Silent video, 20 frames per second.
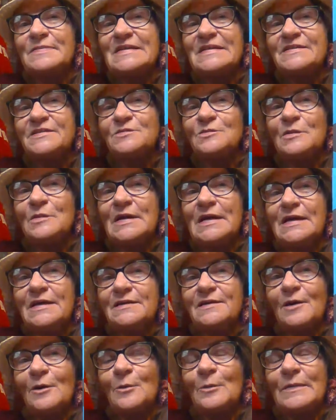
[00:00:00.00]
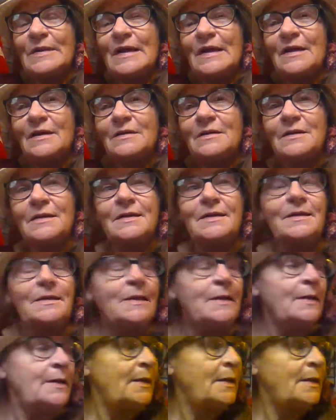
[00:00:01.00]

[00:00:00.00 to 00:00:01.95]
Be sweet, don't be ugly,